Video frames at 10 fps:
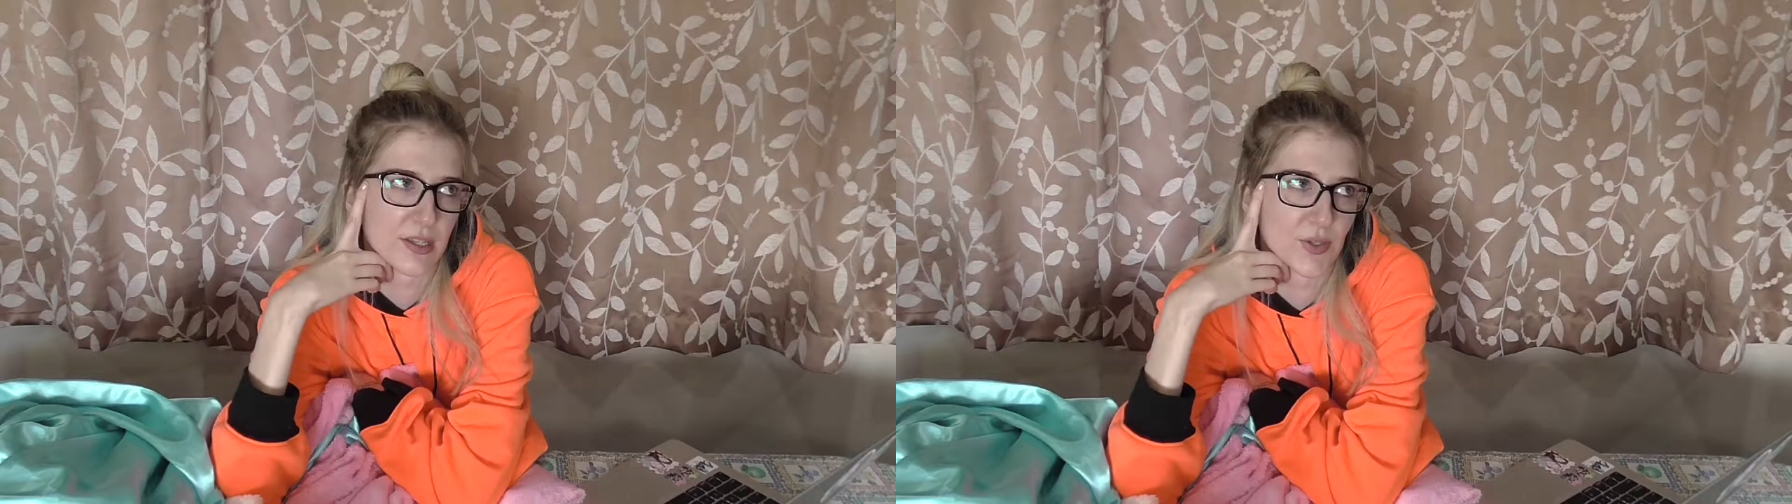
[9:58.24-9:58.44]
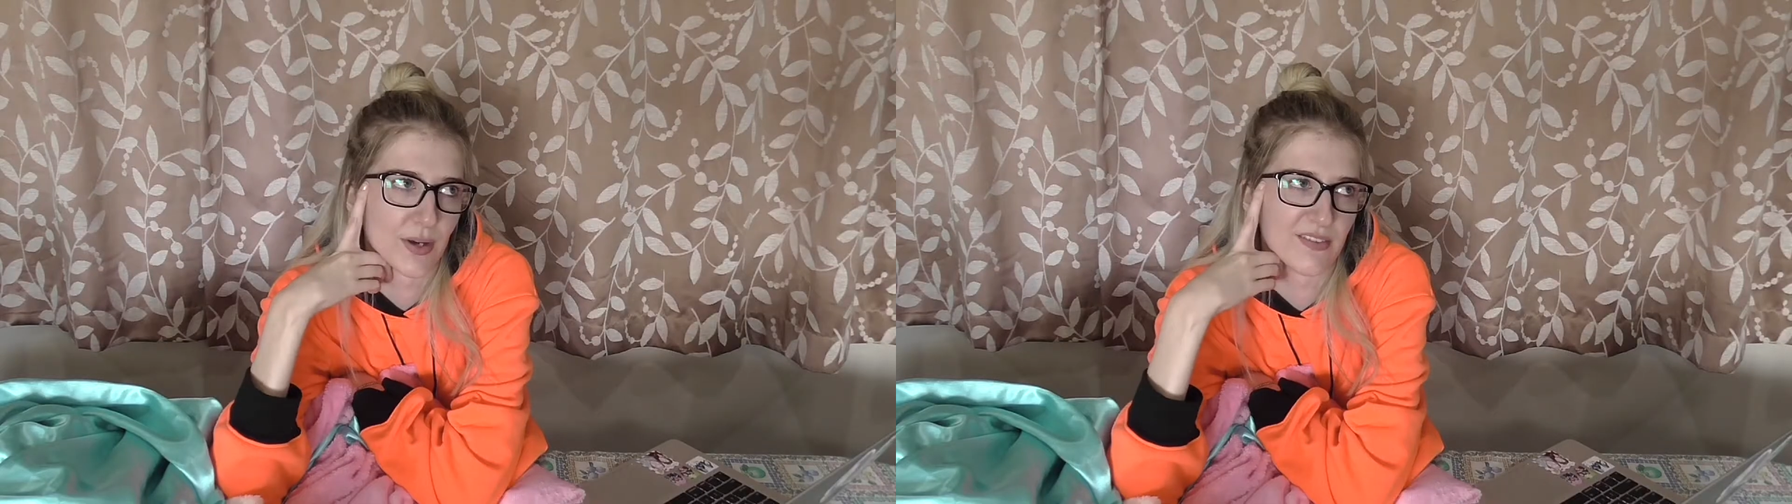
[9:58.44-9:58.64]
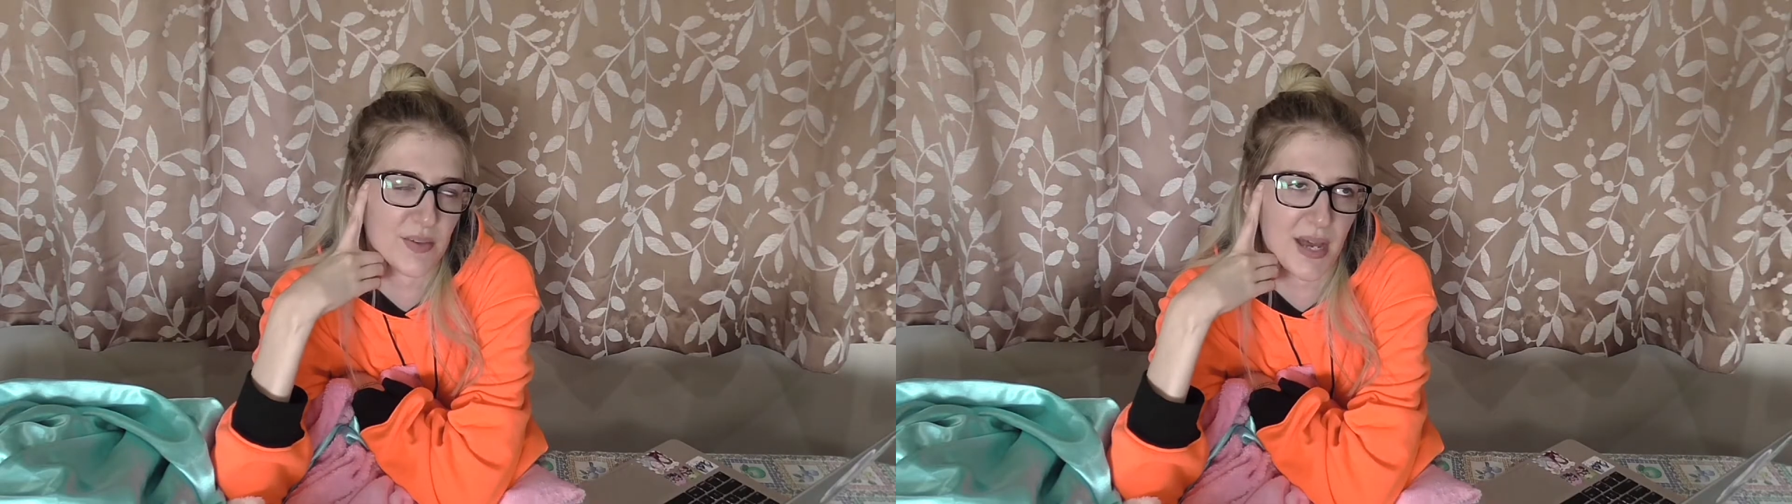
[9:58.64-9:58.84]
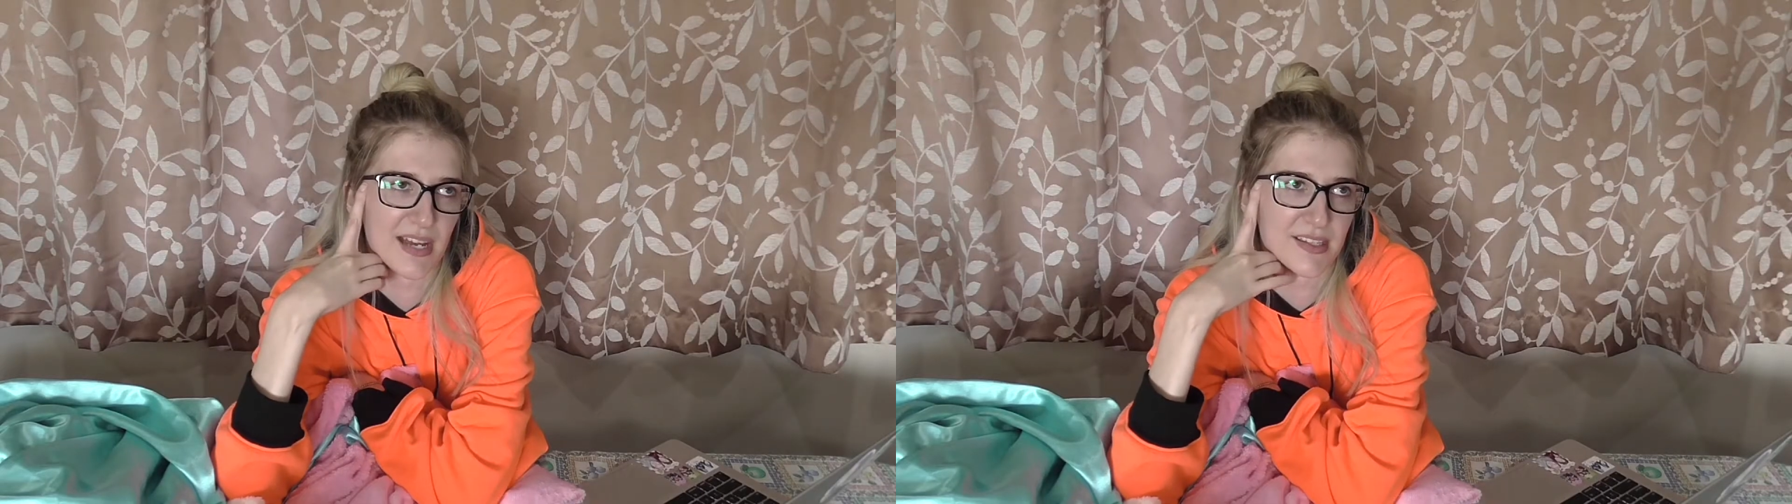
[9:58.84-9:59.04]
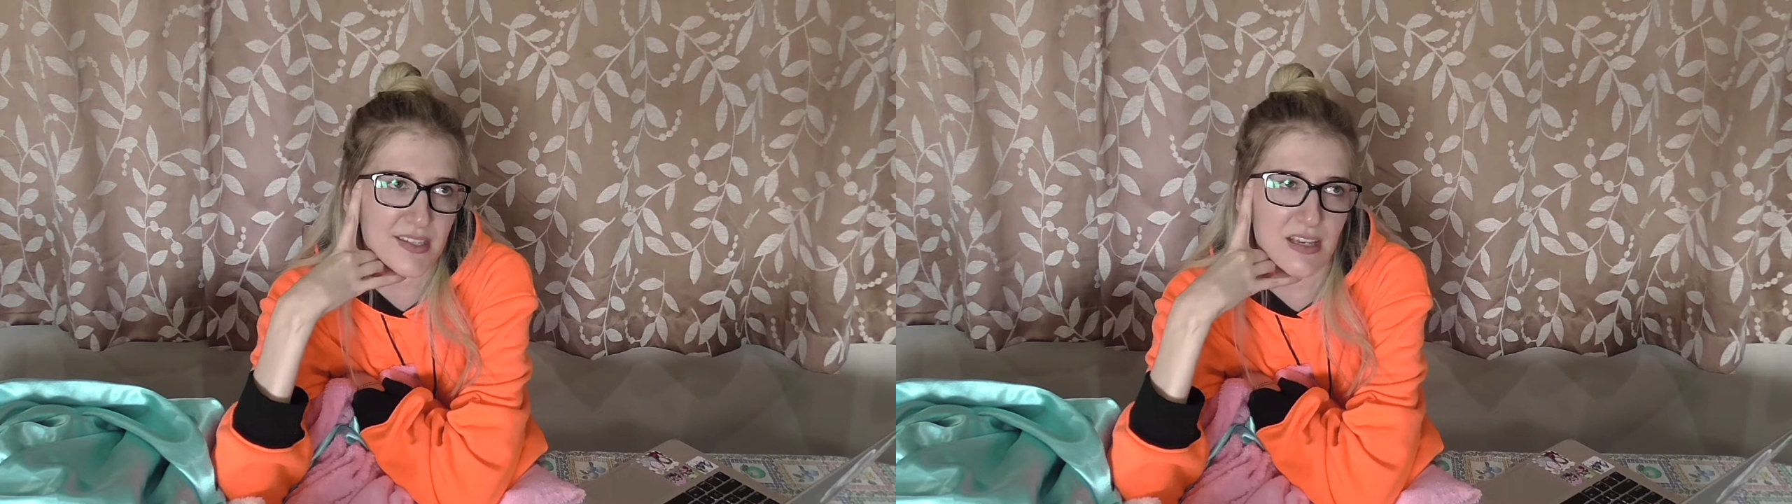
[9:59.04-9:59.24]
So I have
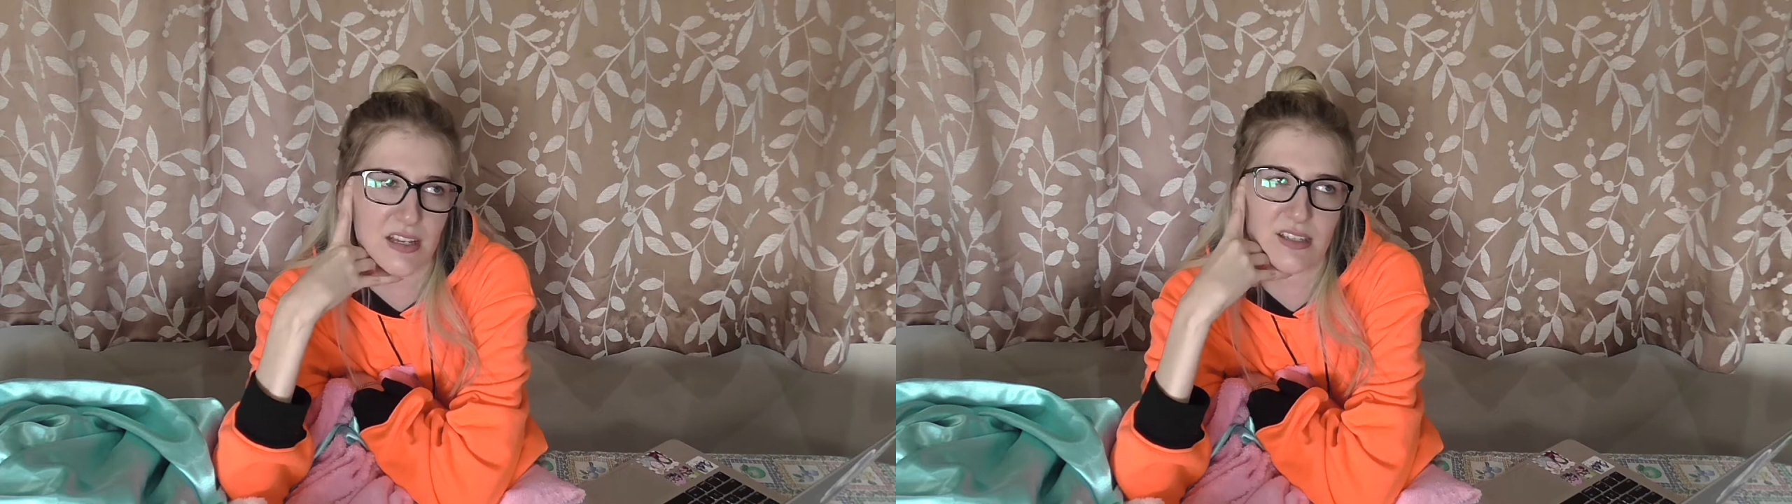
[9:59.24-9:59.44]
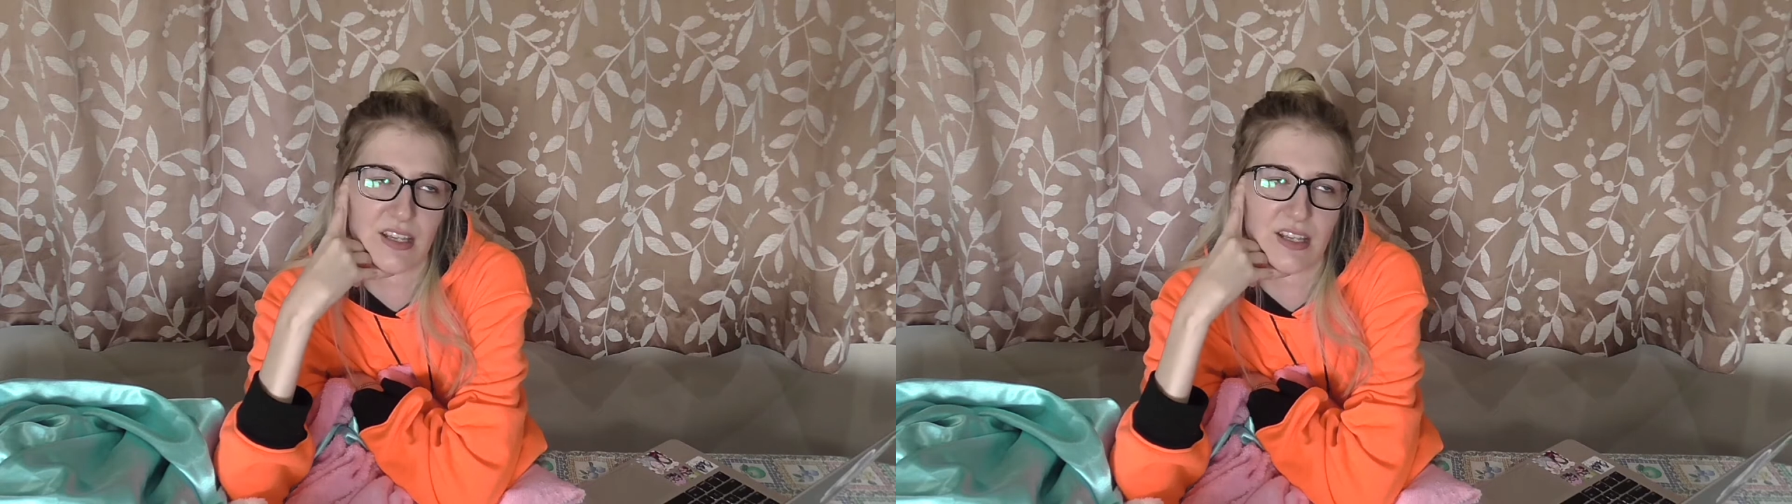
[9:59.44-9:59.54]
about six